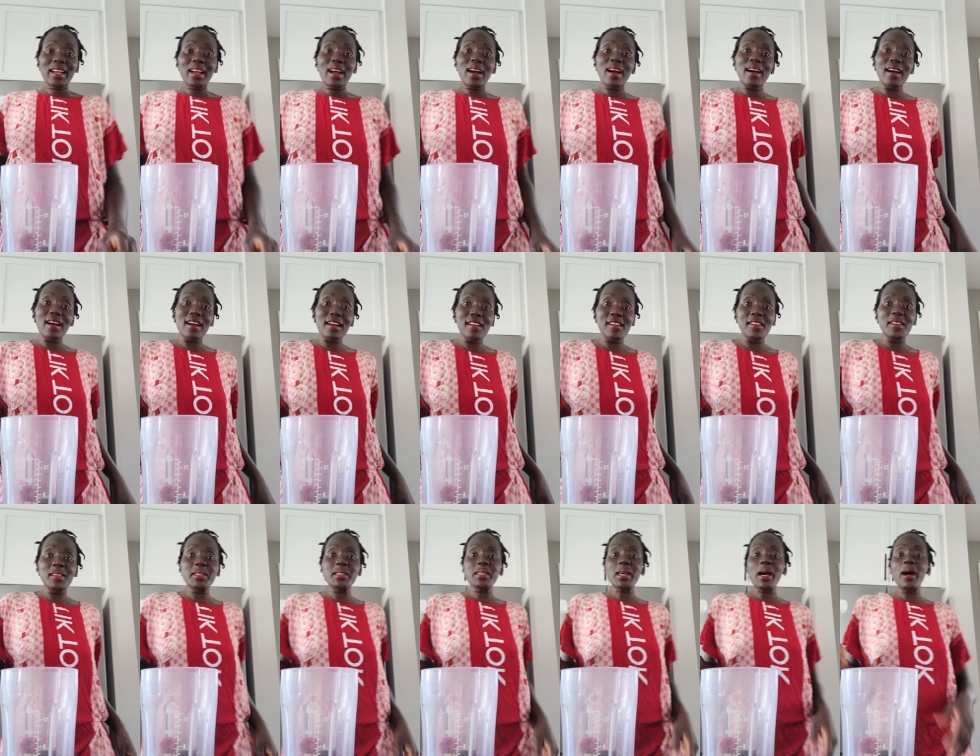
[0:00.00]

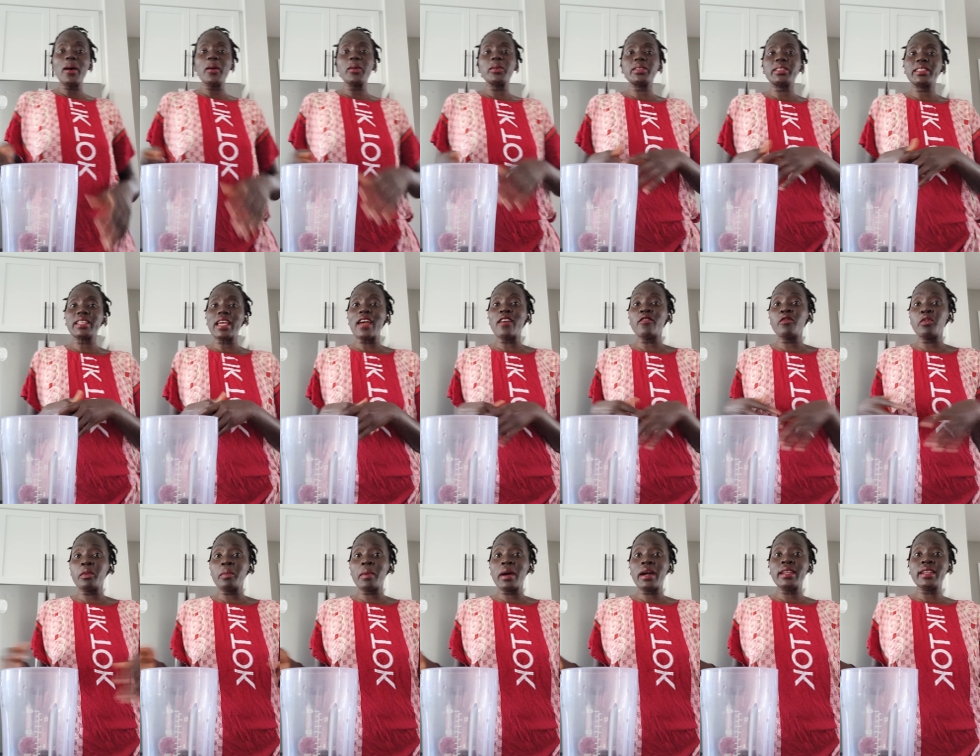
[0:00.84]
guys, how's
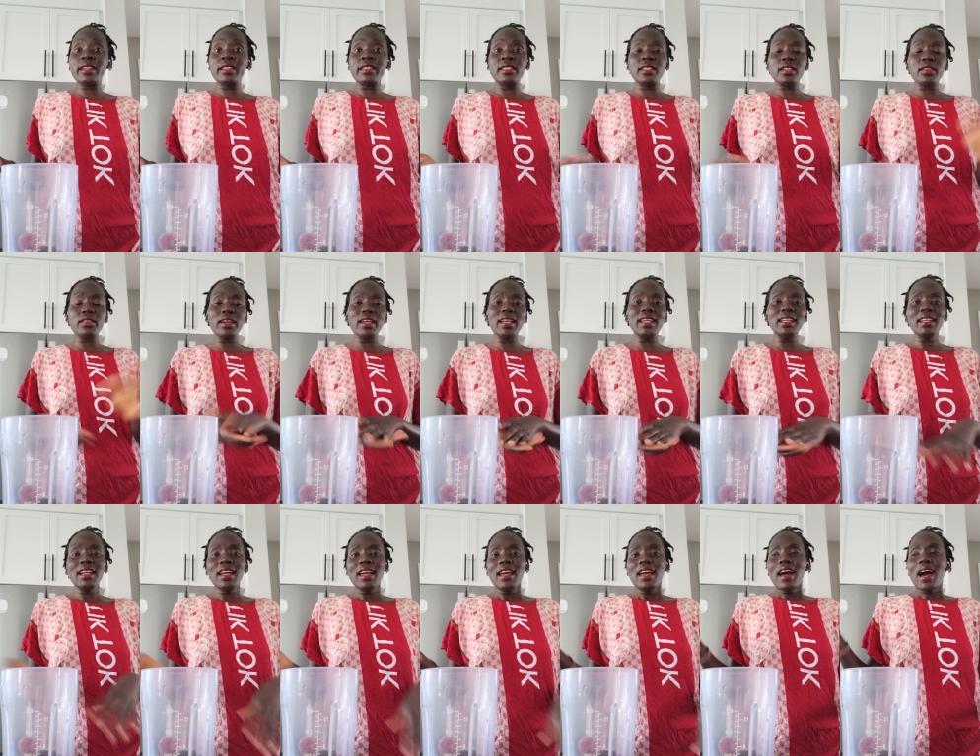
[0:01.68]
everybody
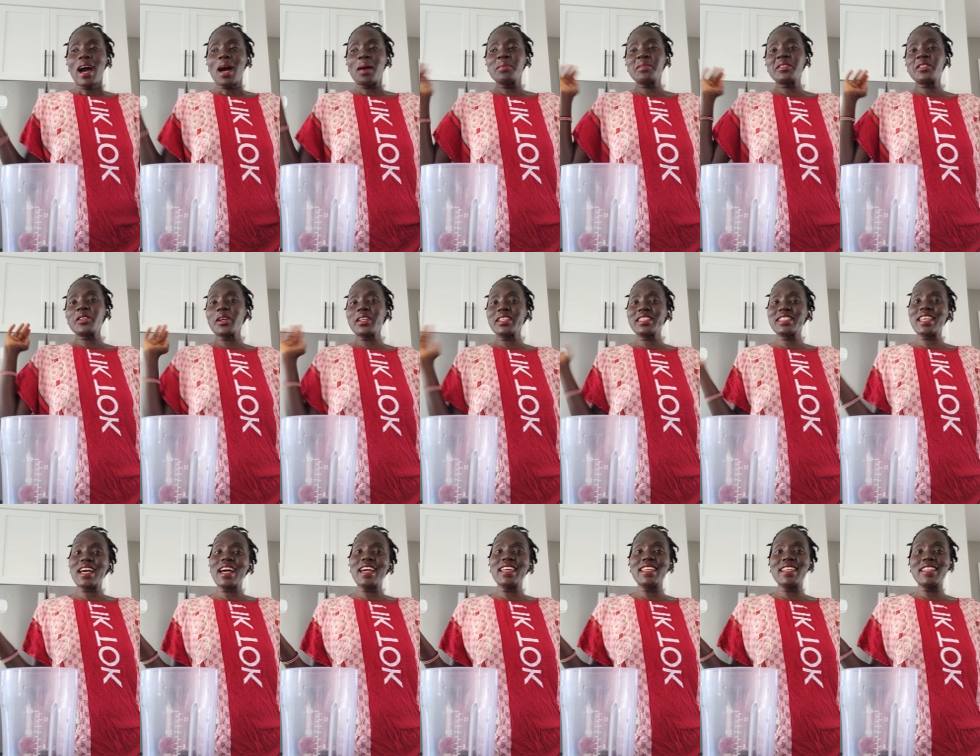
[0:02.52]
doing? I'm so
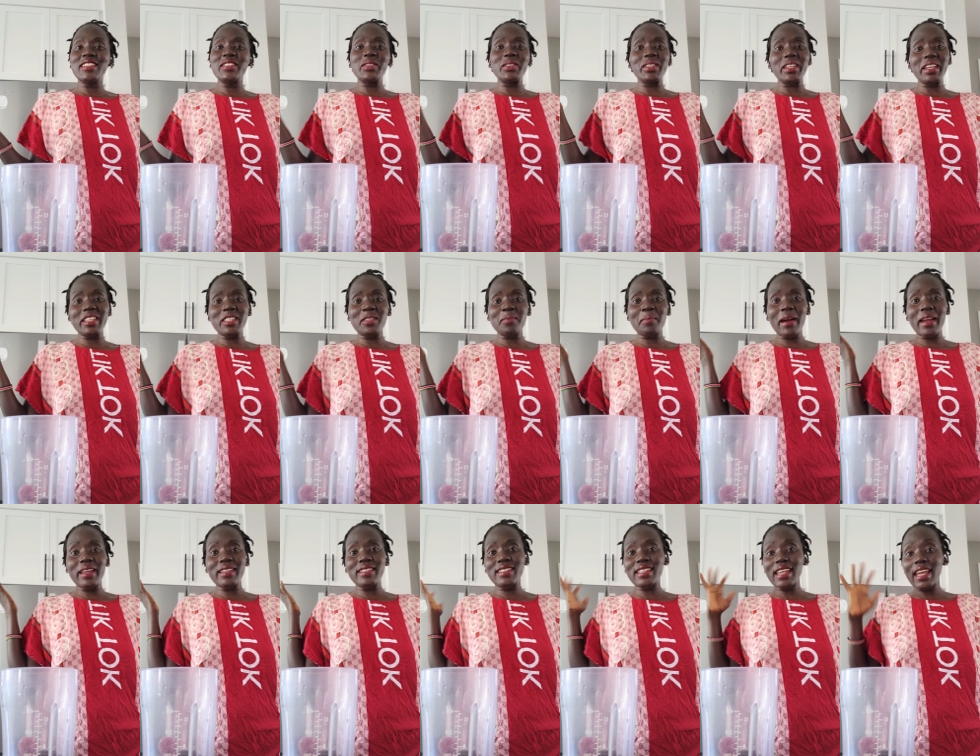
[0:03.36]
excited. Today is
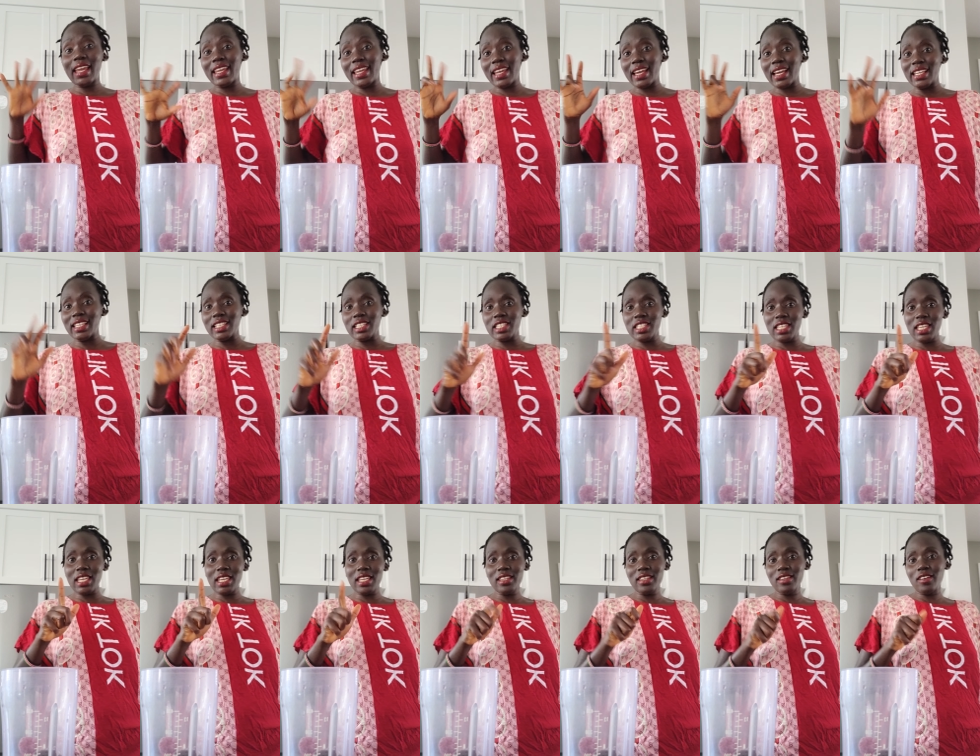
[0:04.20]
my day
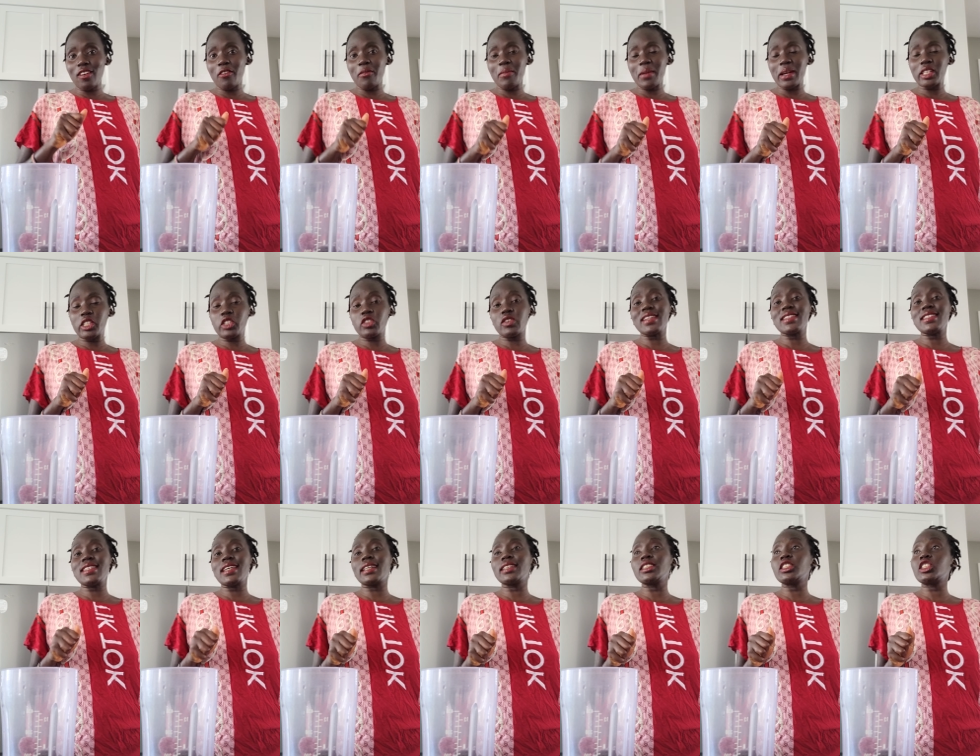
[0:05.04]
18 of my
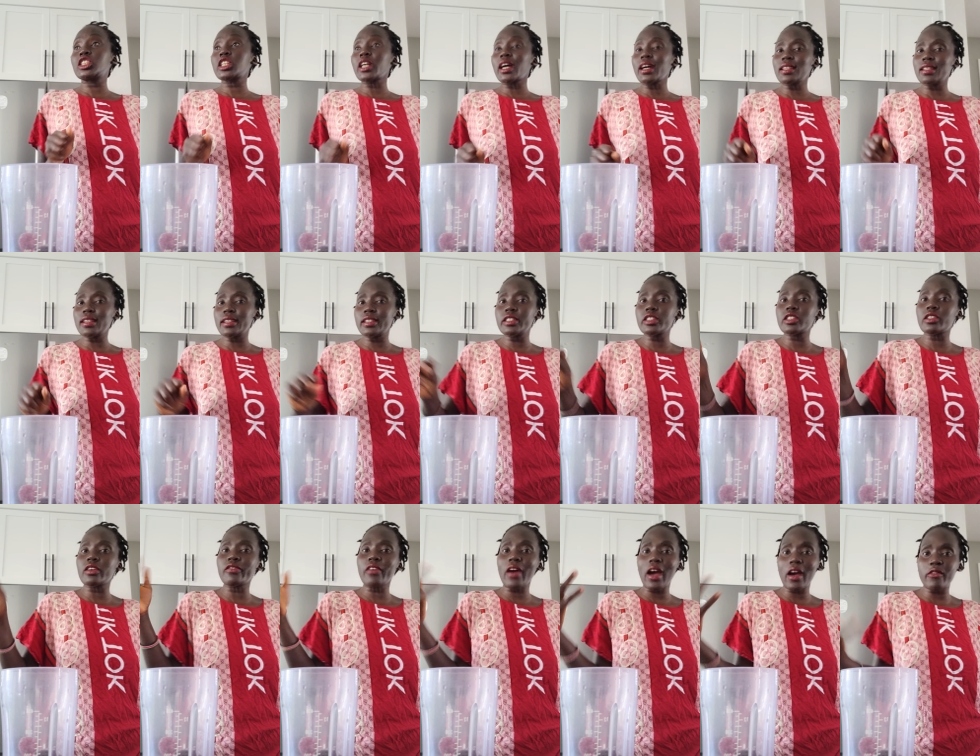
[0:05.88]
Shred10
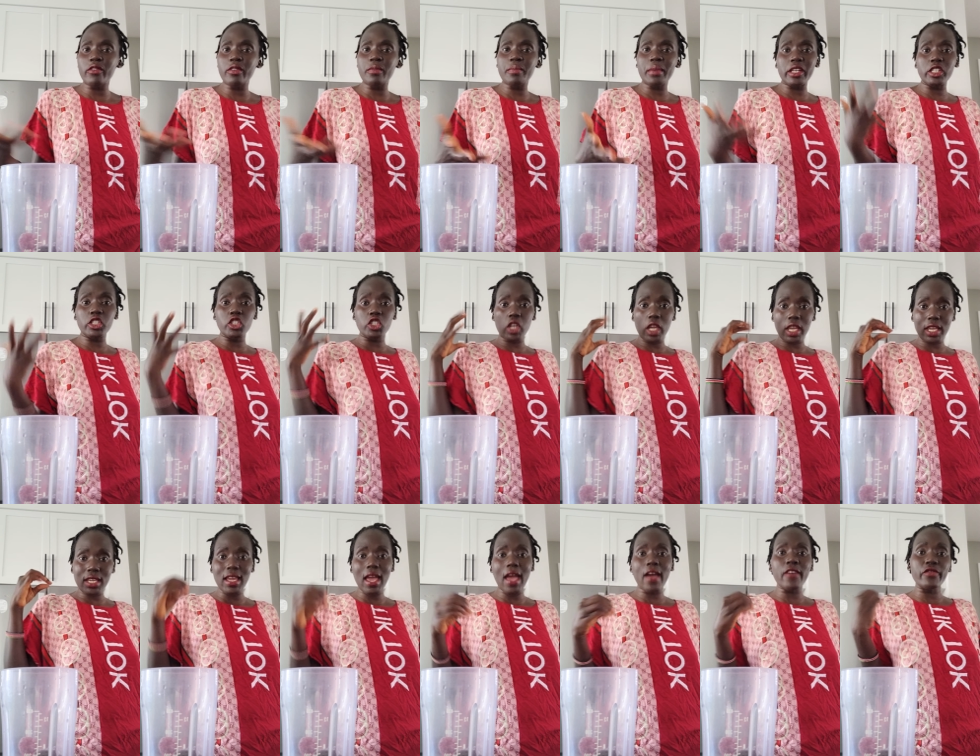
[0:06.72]
challenge of having my
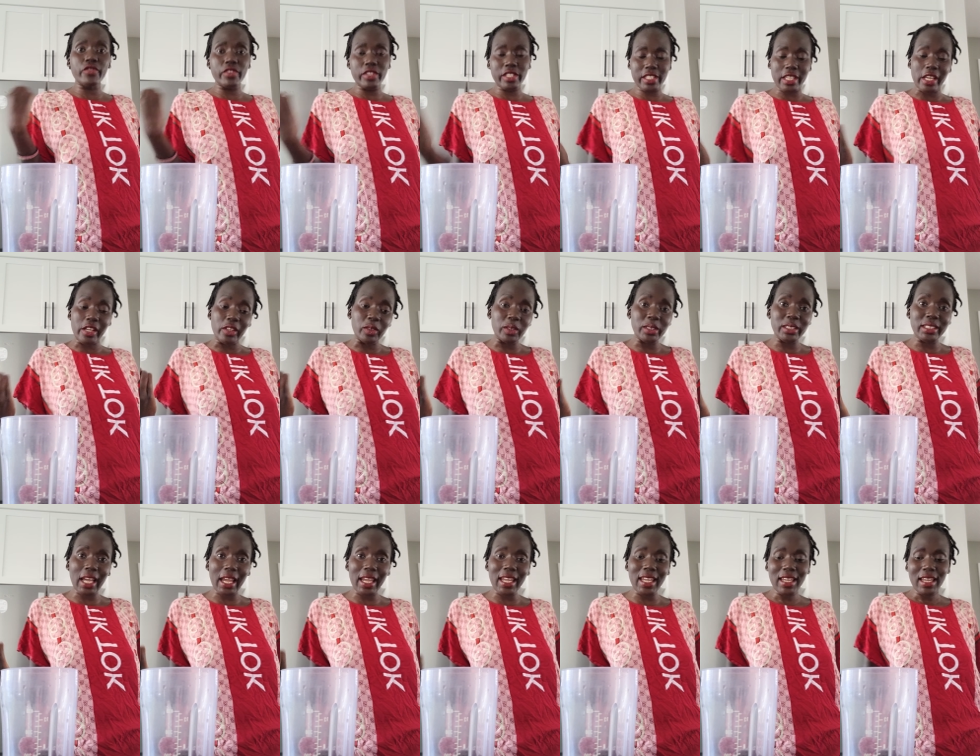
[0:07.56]
shake every single
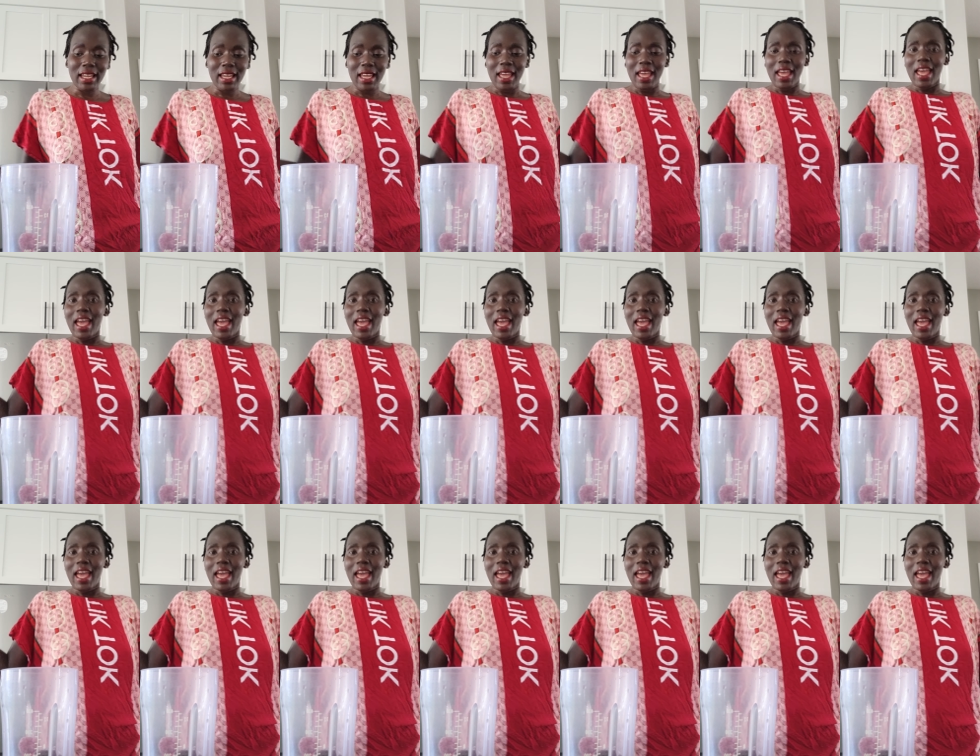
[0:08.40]
day.